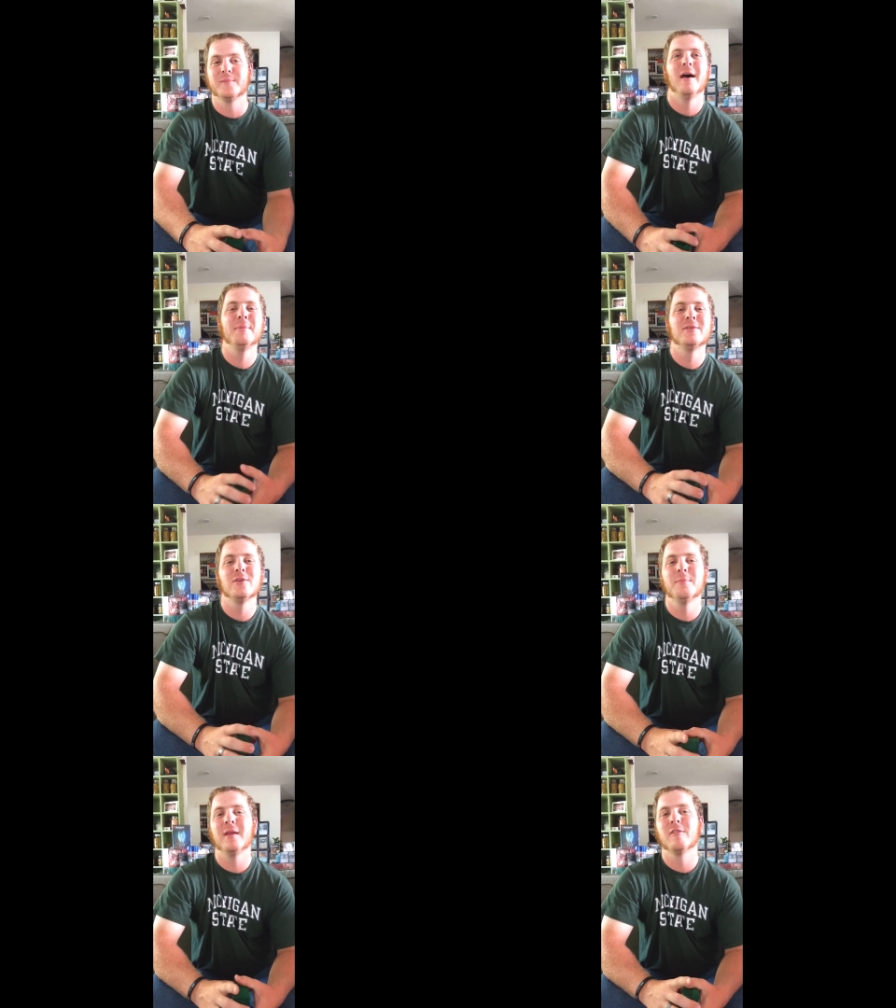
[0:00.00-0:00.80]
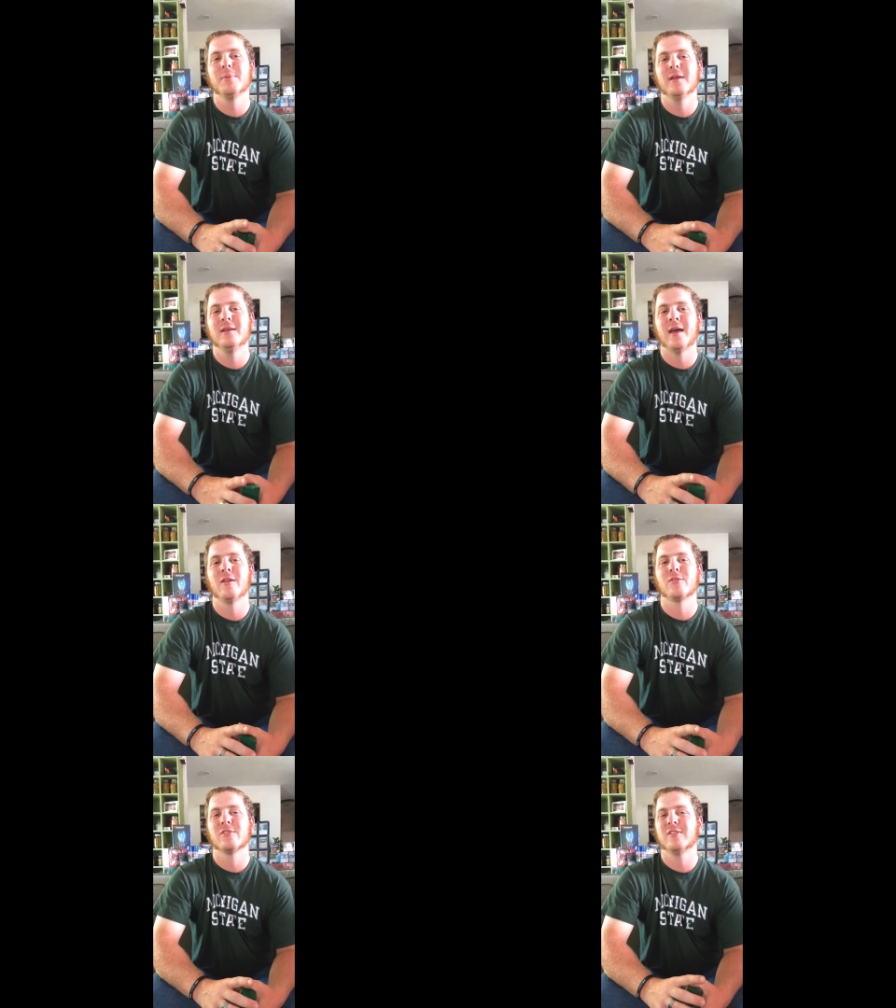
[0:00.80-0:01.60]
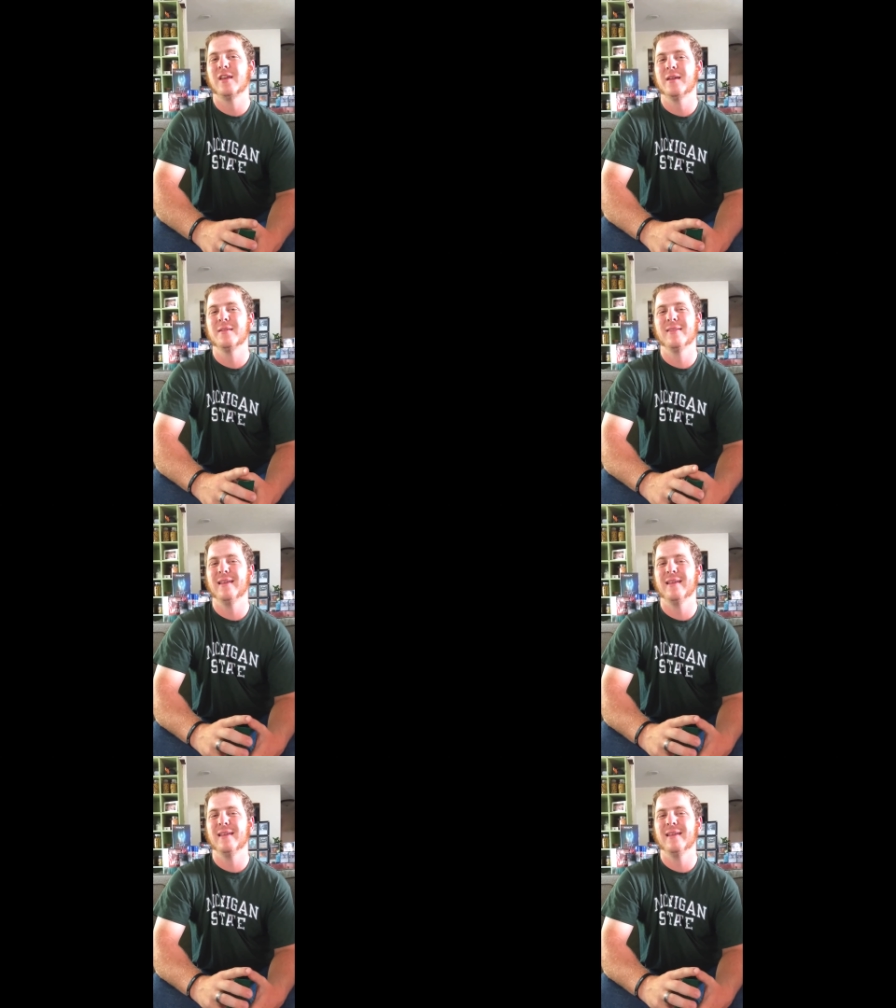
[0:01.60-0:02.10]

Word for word: I've been told Ben's playing dinosaurs today.